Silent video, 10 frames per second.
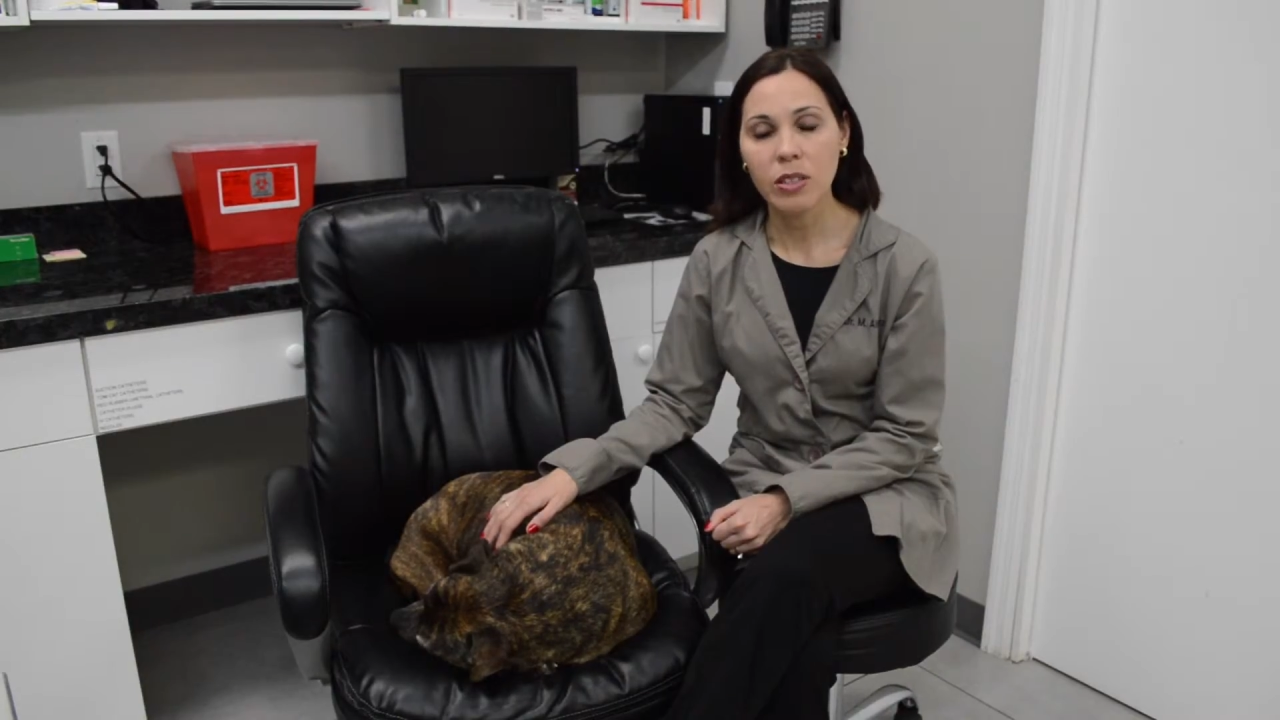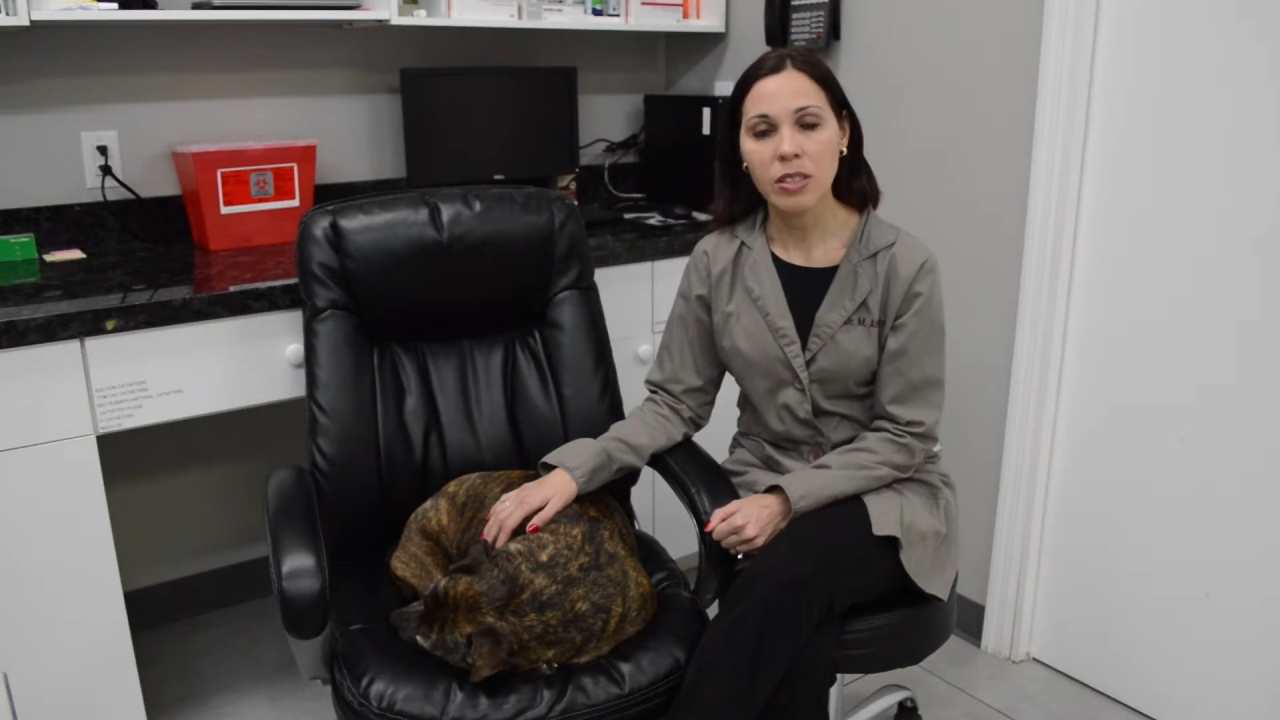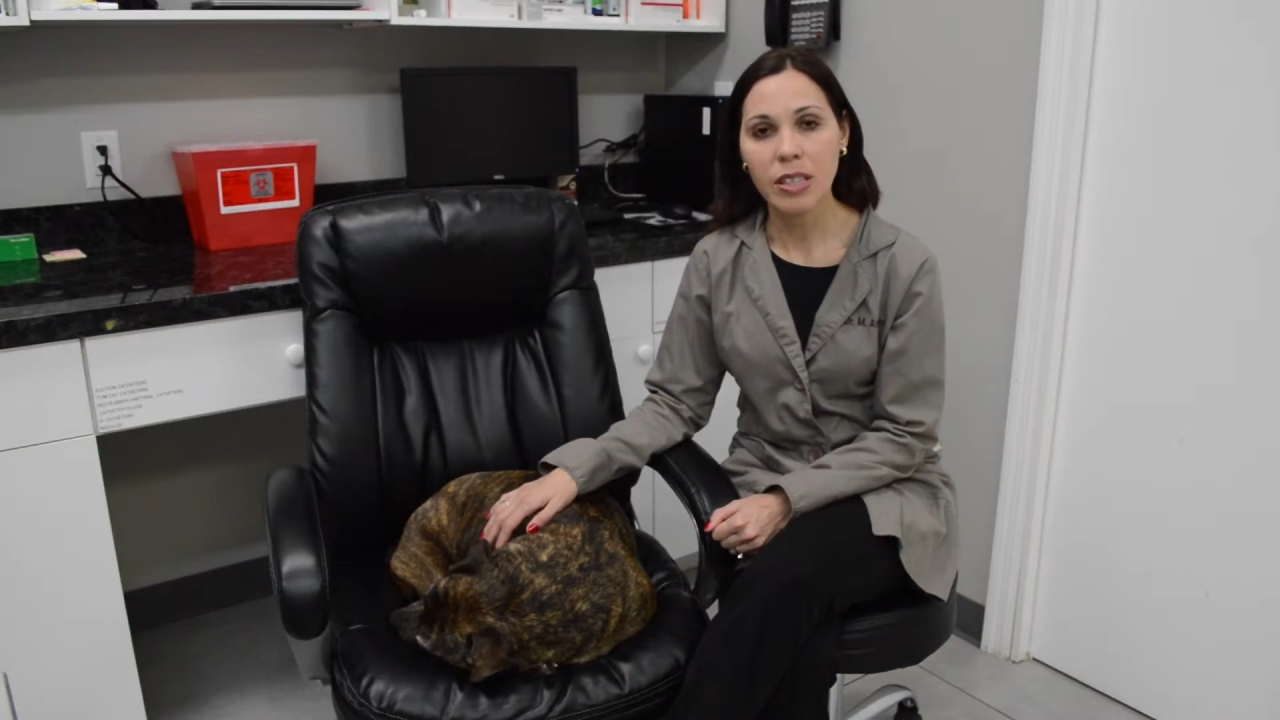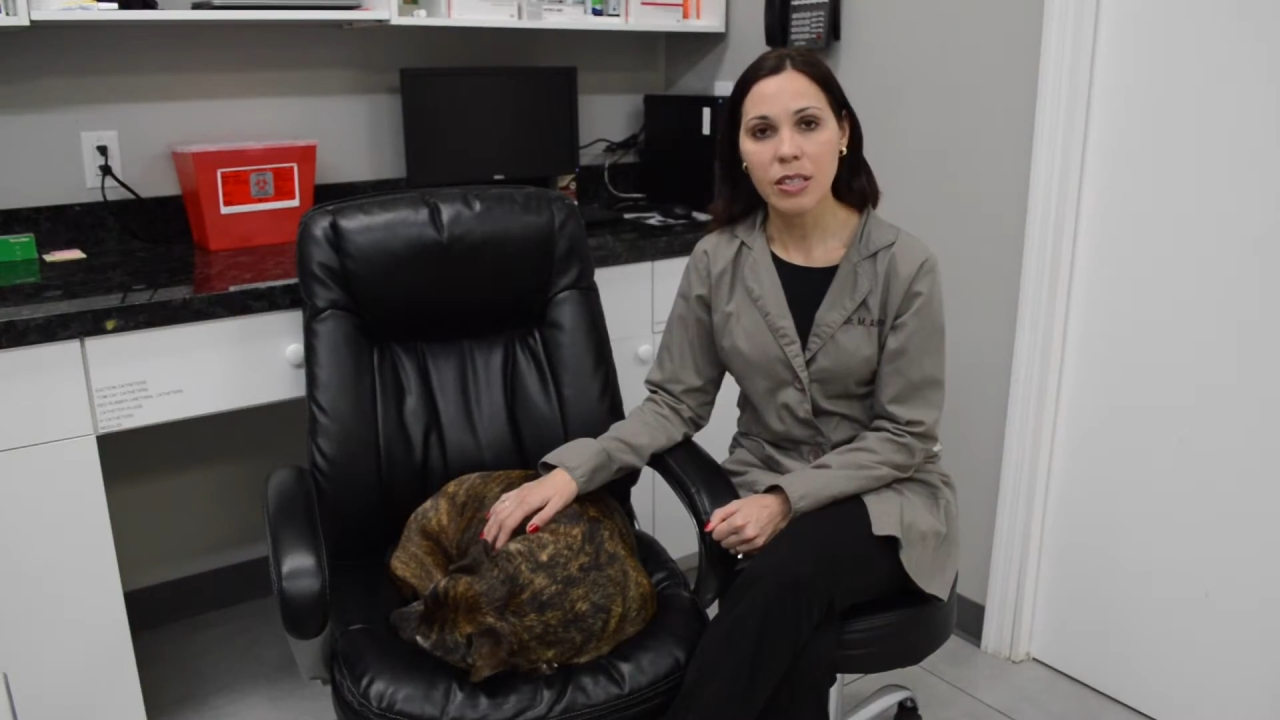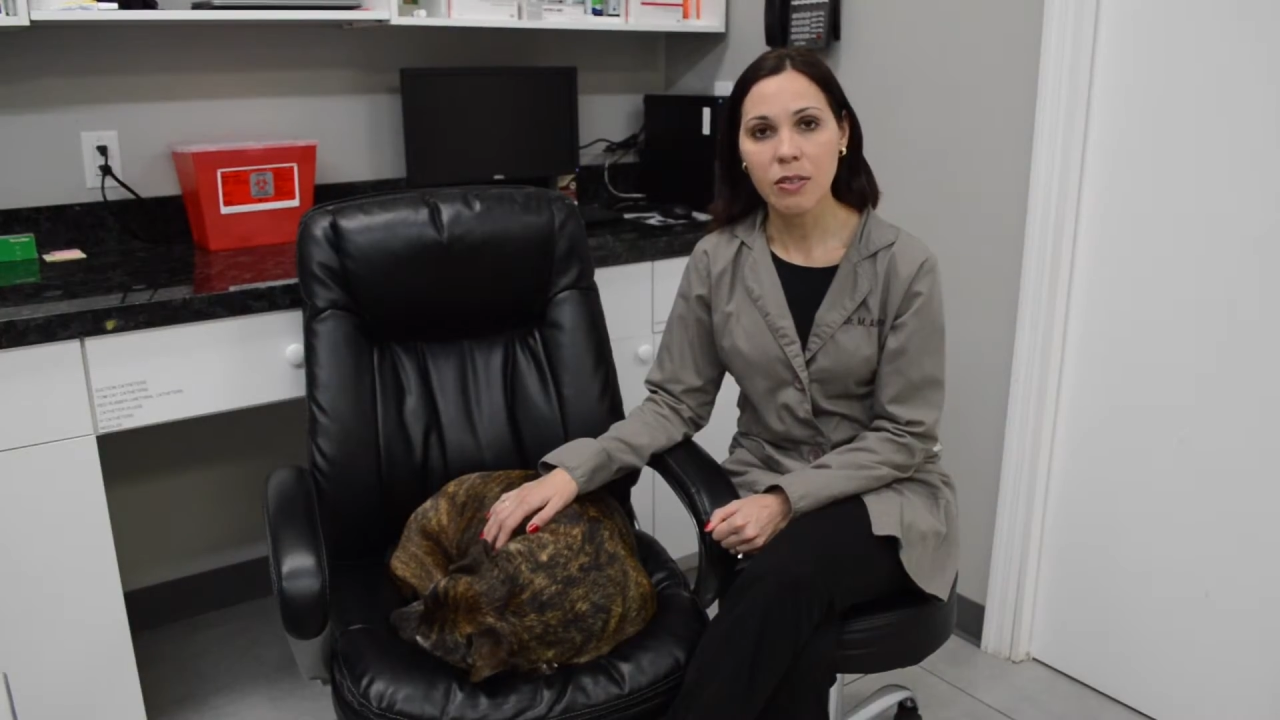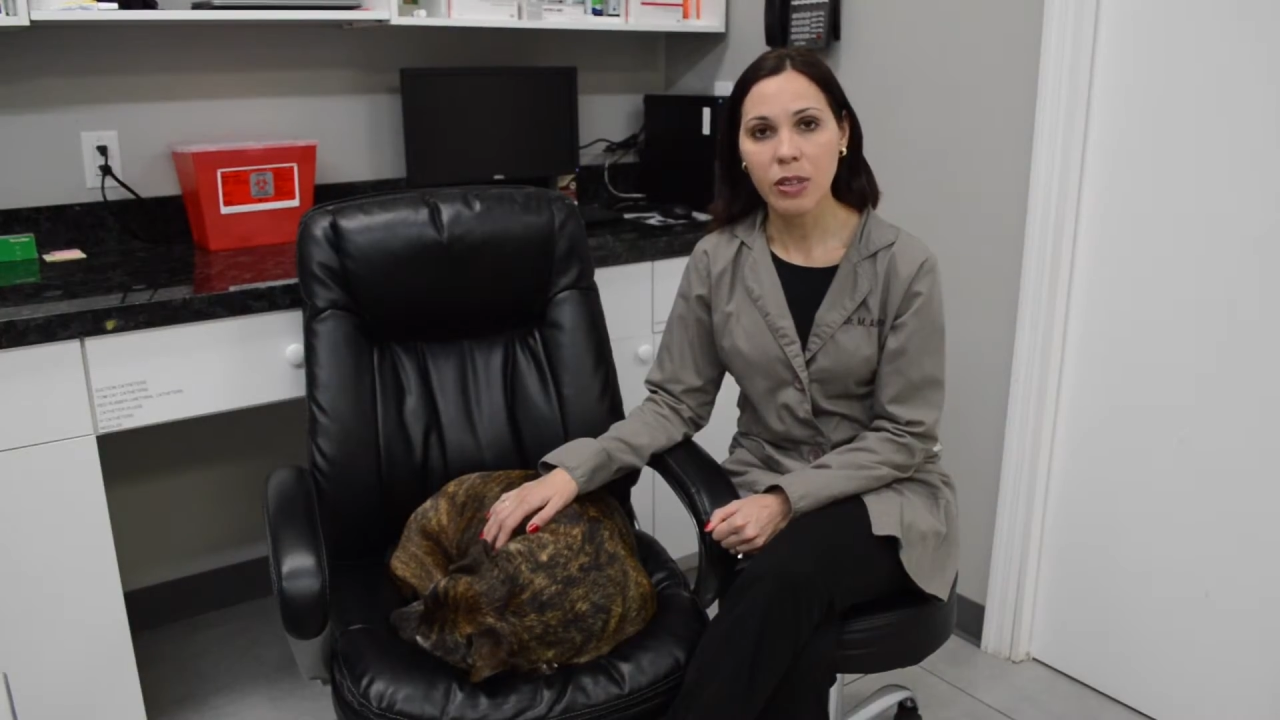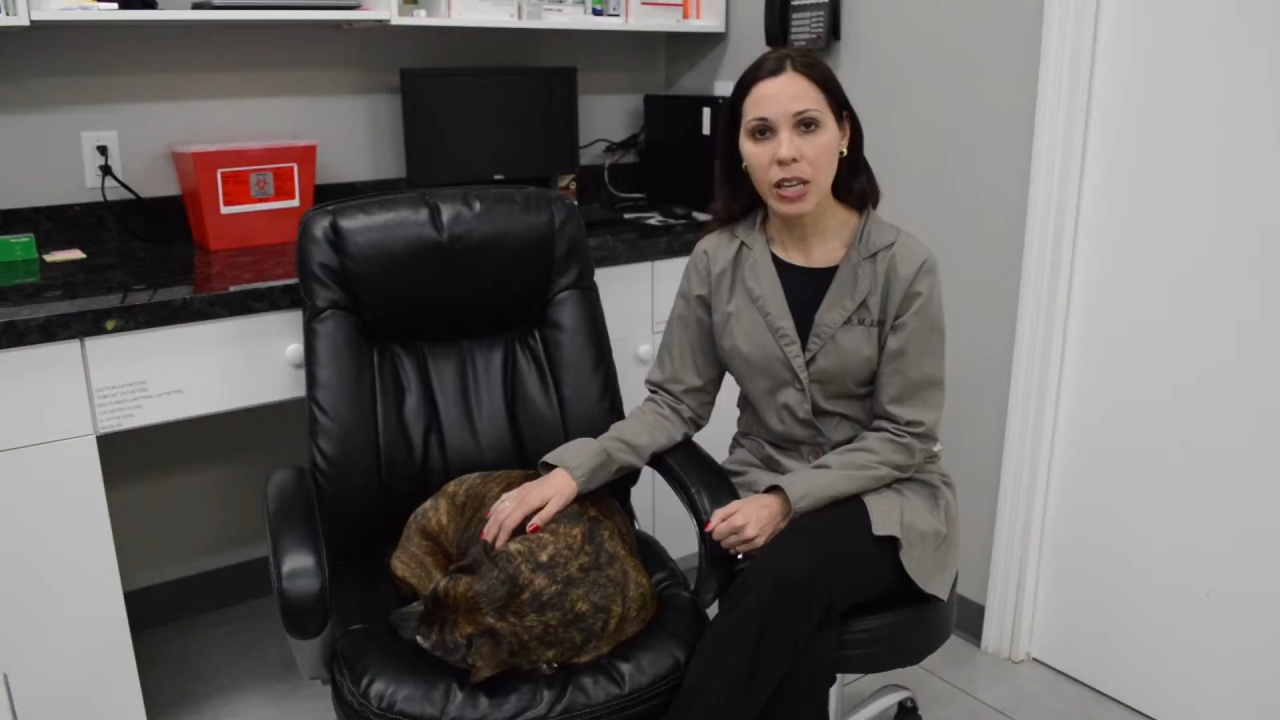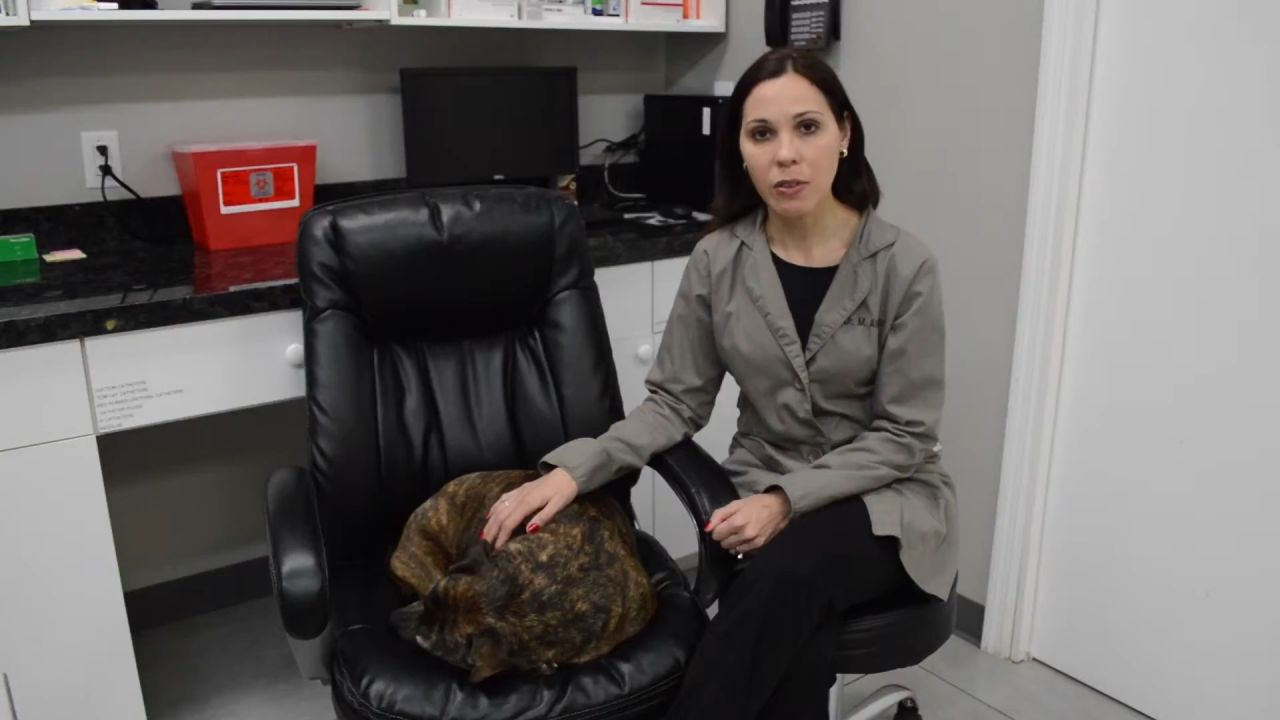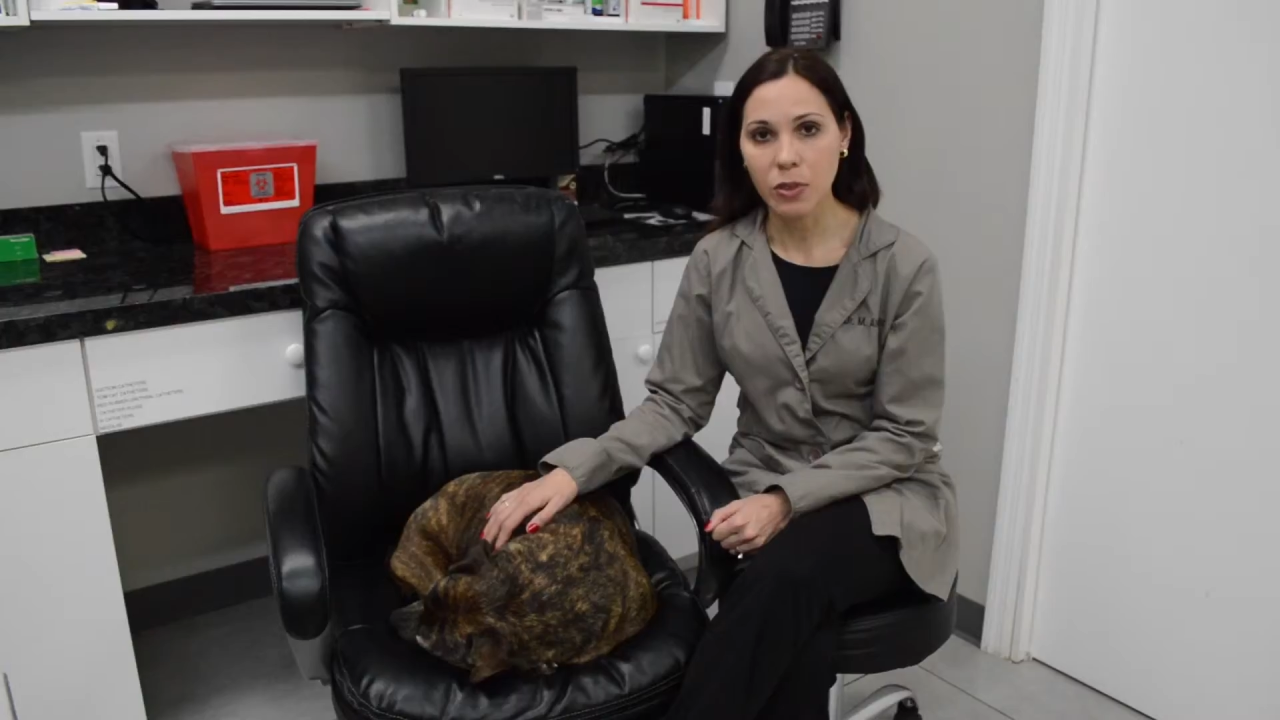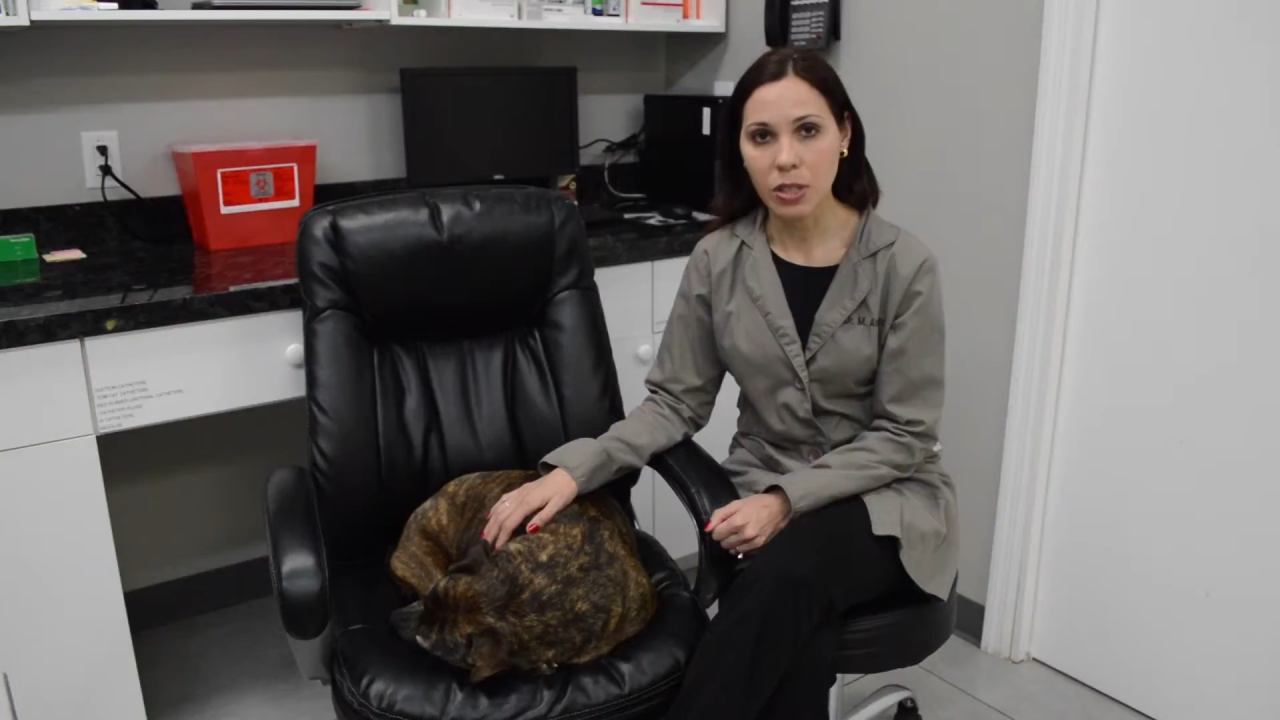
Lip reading: intensive care for